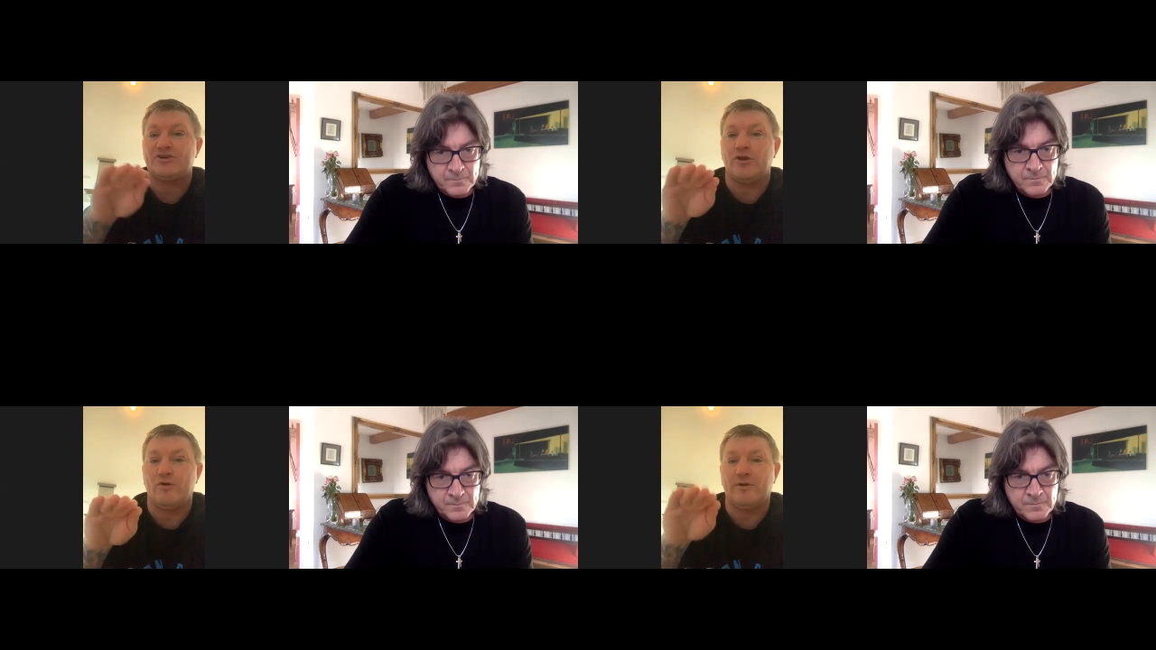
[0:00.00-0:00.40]

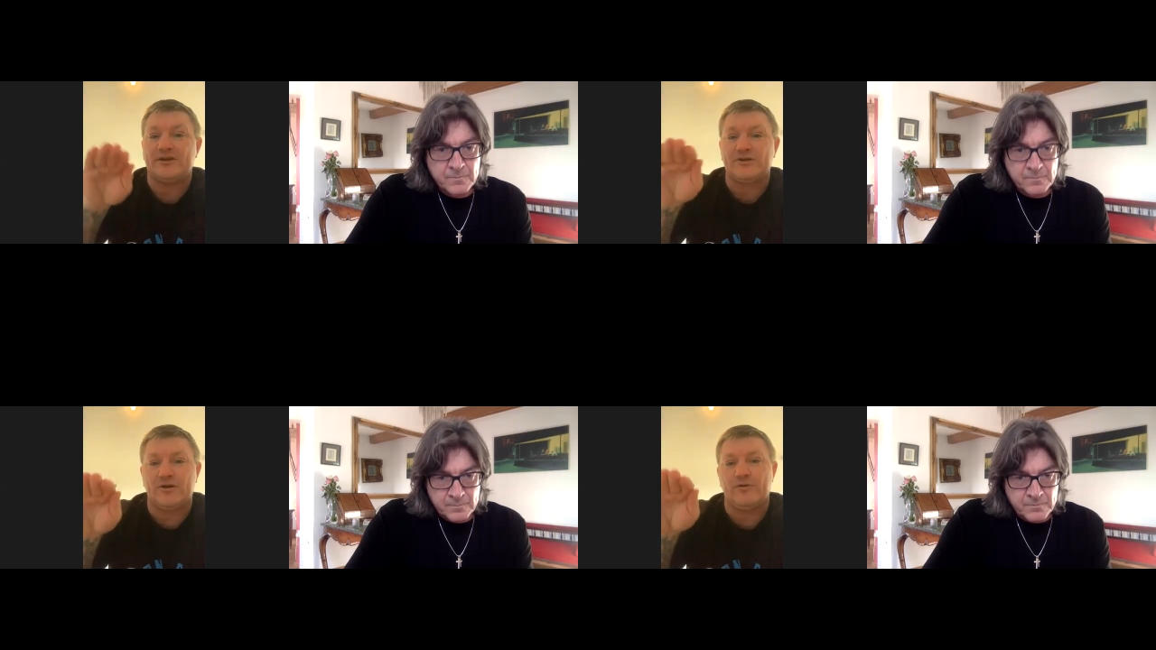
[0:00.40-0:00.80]

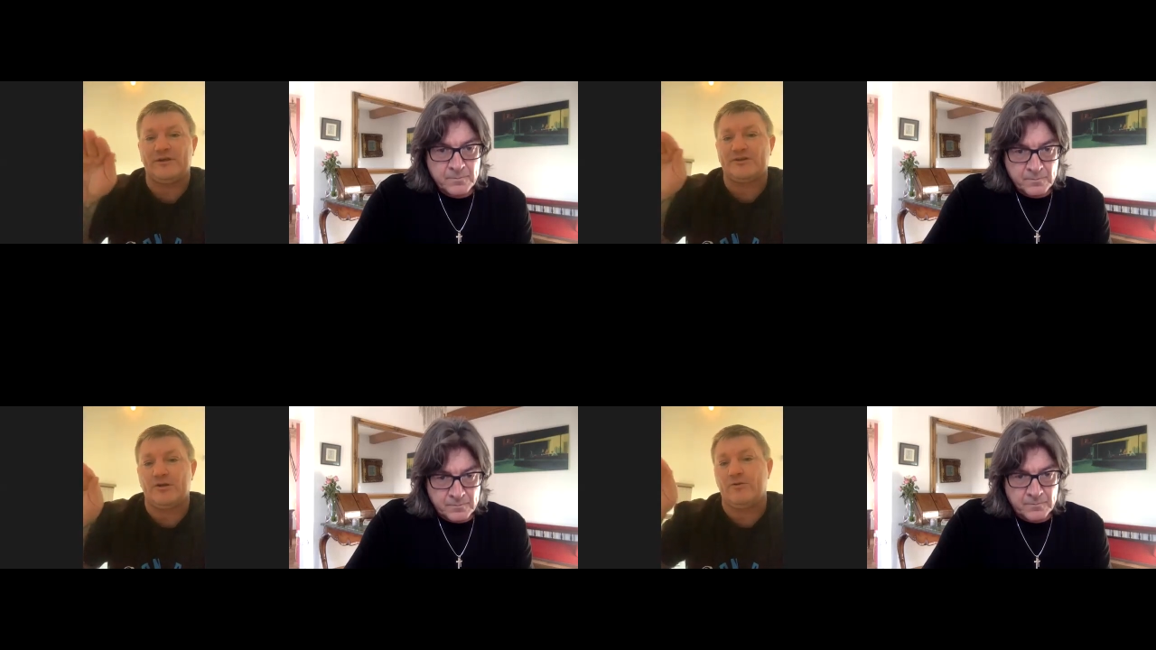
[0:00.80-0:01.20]
Speaker 1: Slowly,
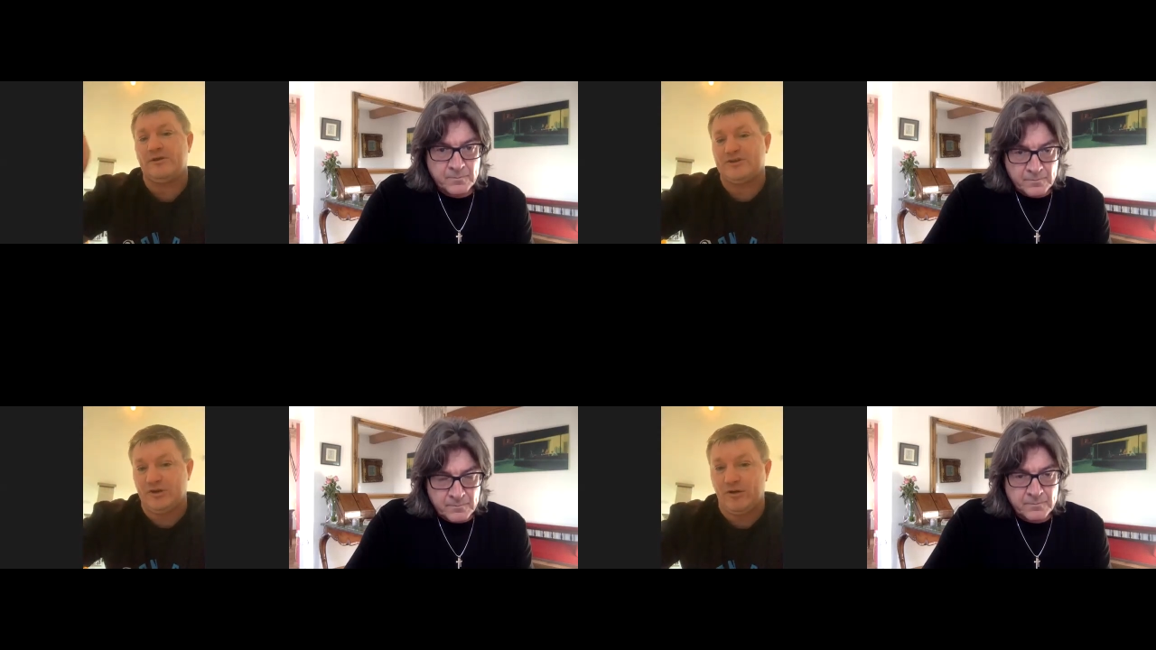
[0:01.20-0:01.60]
slowly,
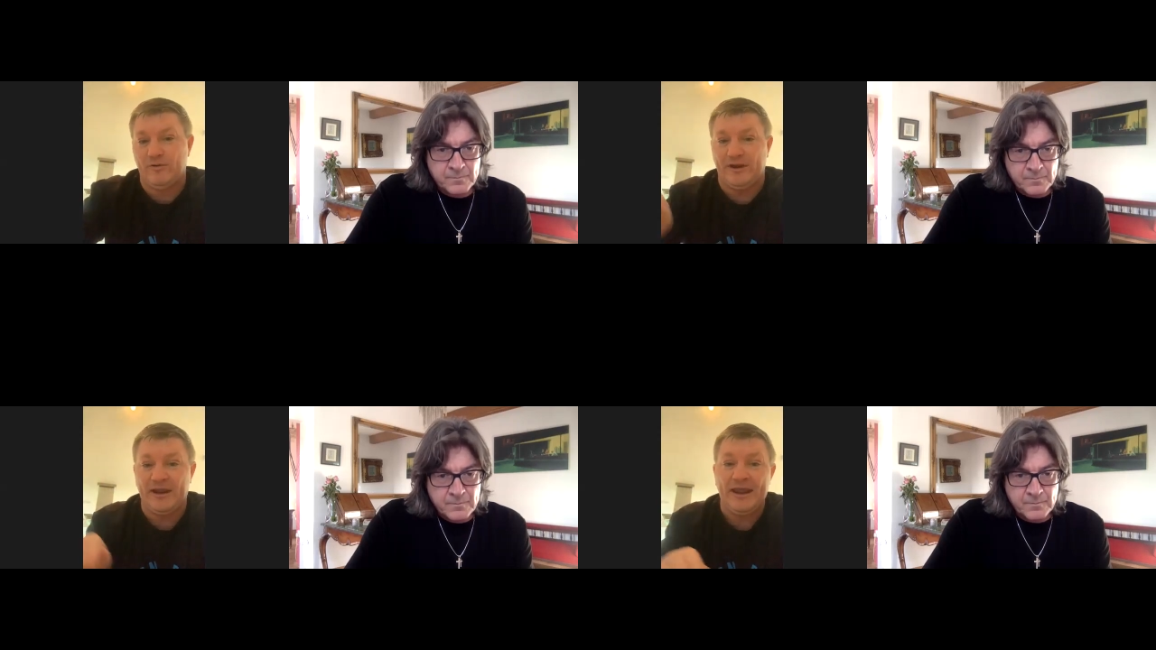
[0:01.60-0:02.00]
slowly,
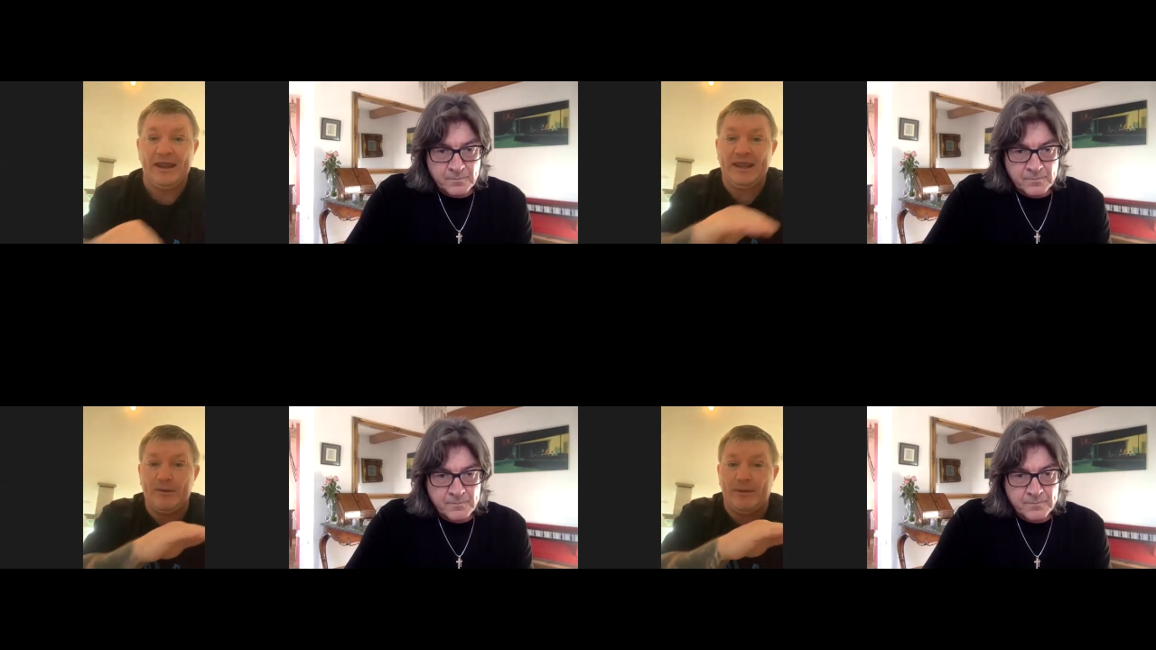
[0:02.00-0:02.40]
slowly,
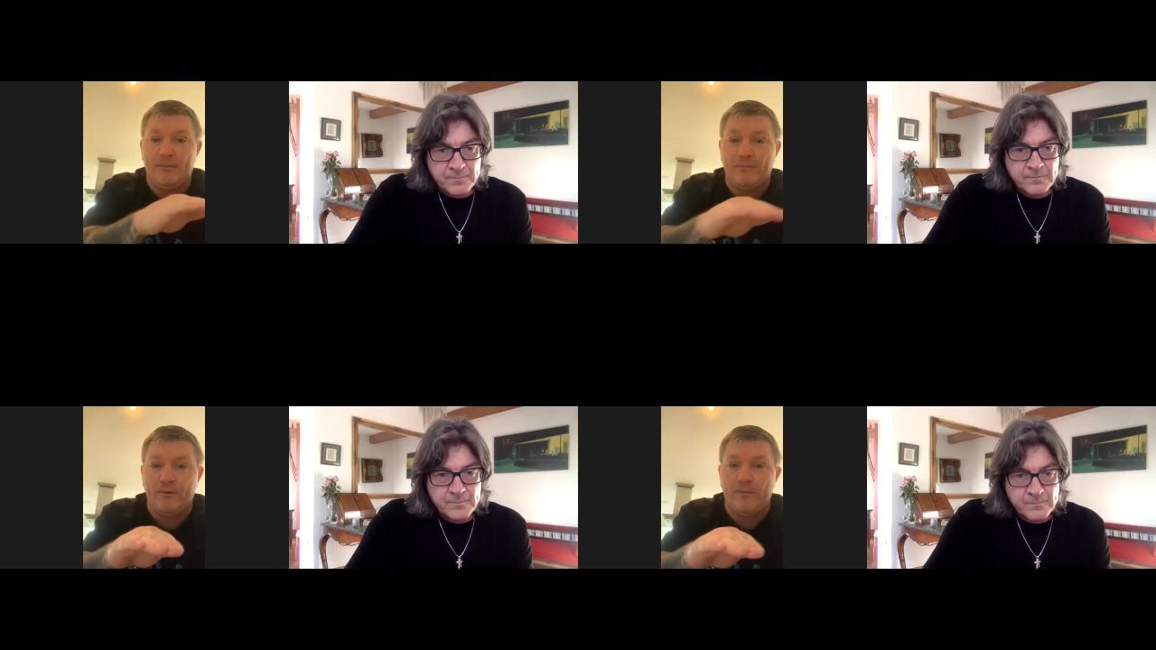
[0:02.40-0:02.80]
he
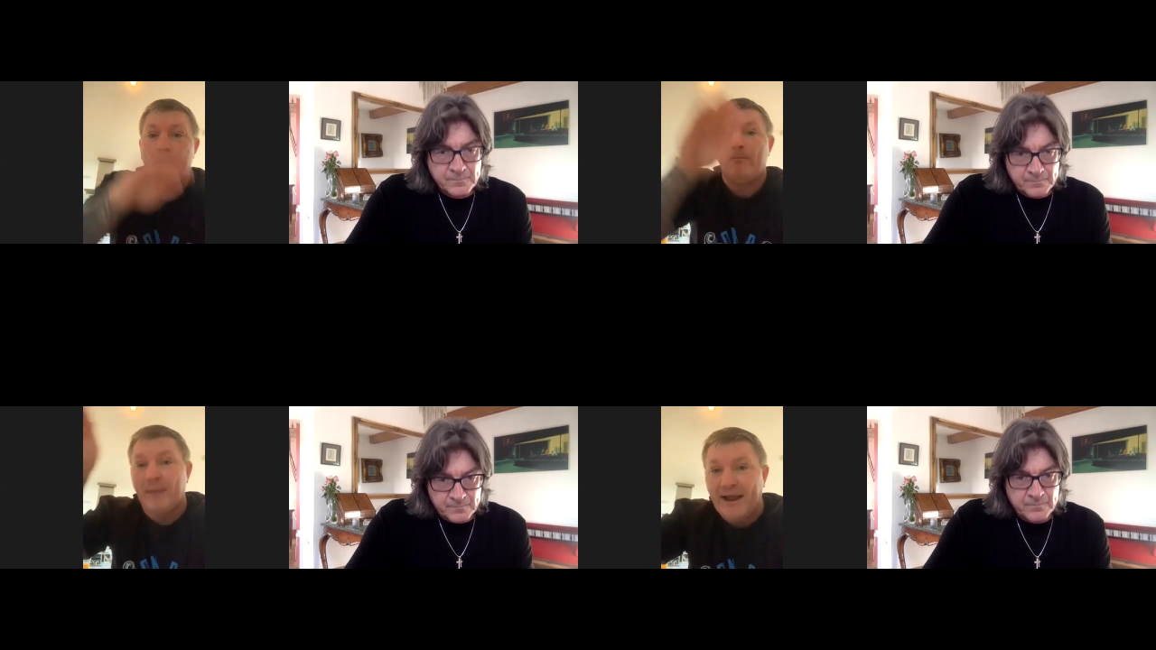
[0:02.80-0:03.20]
went boom,
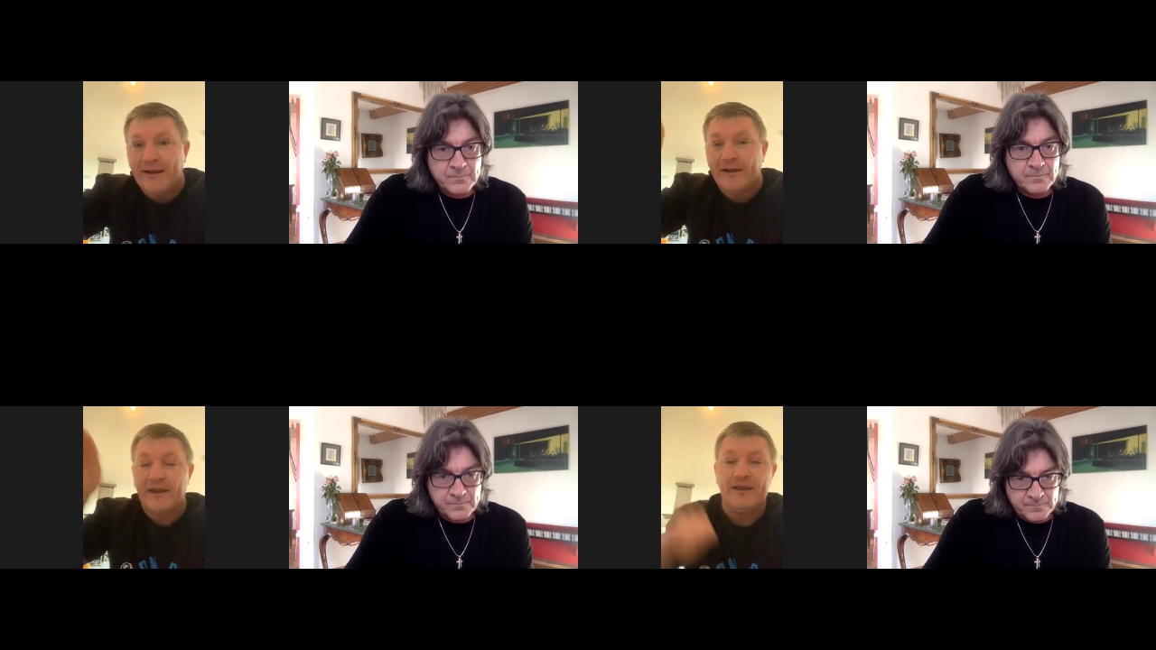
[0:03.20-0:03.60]

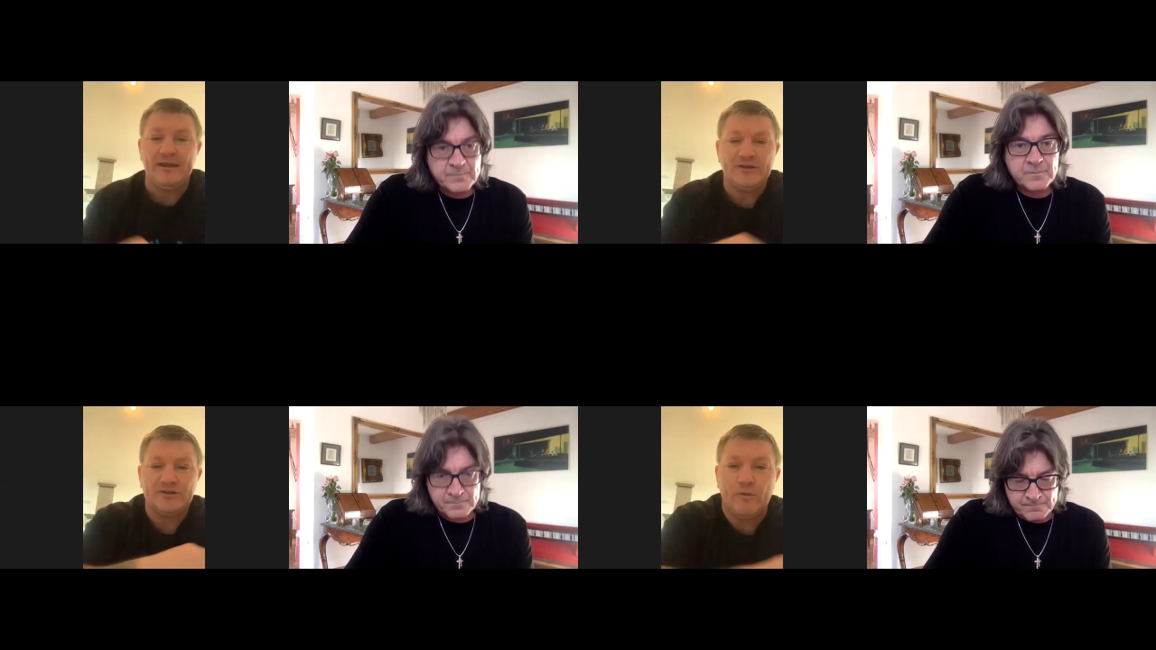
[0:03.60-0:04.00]
bang.
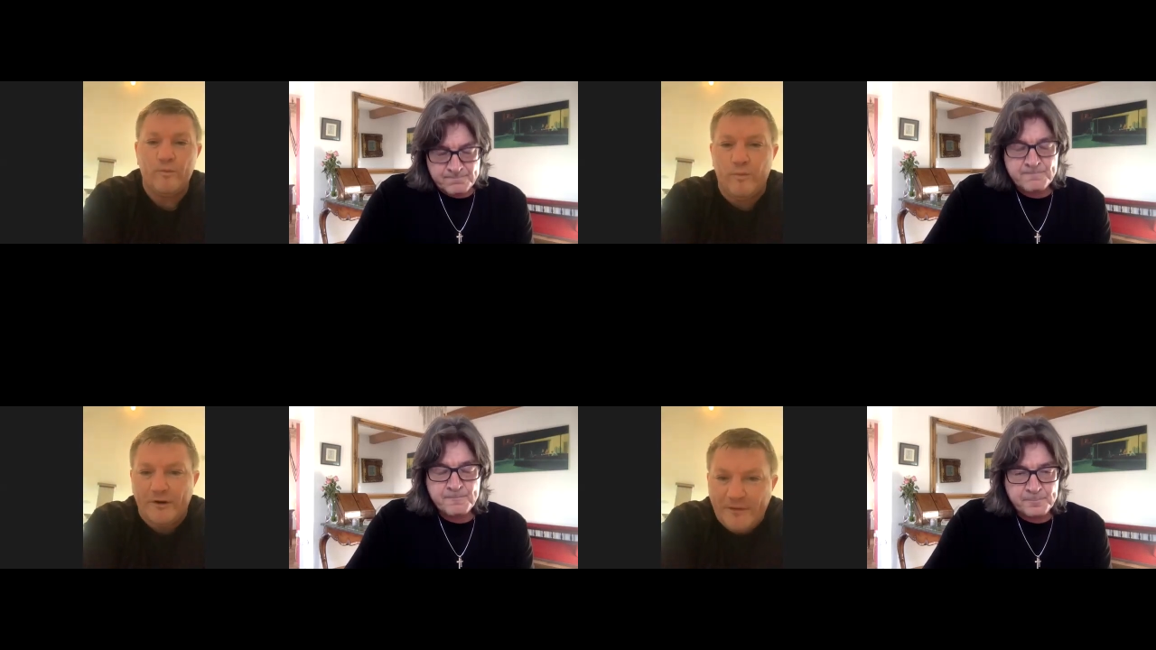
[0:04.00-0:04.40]

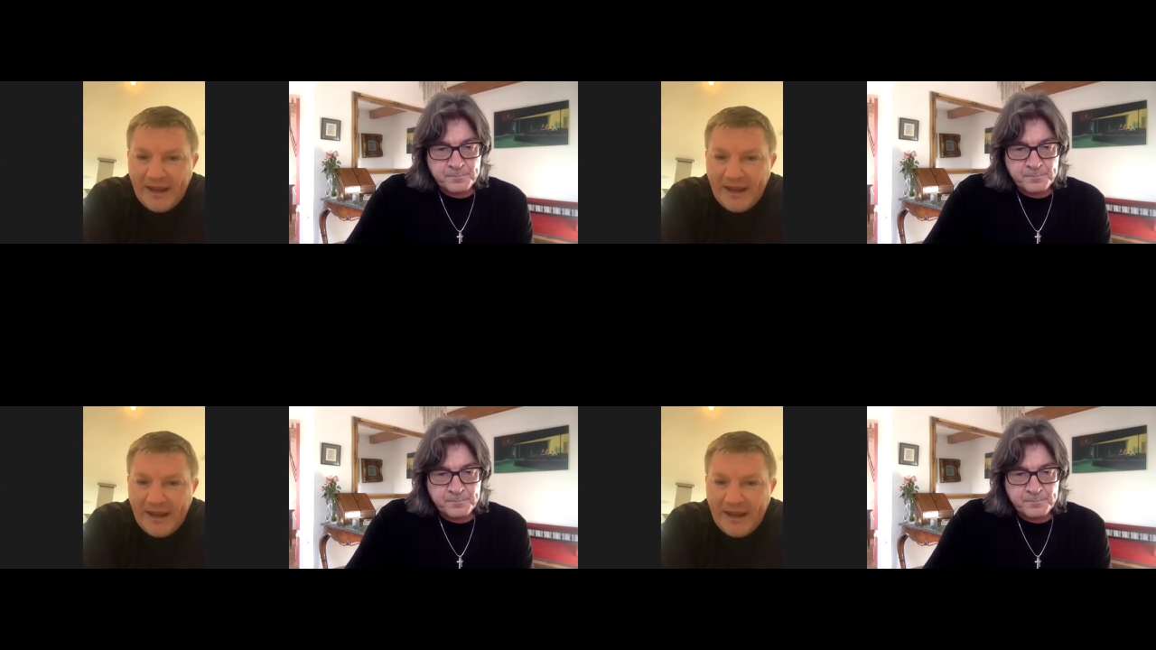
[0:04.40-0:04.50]
So what did he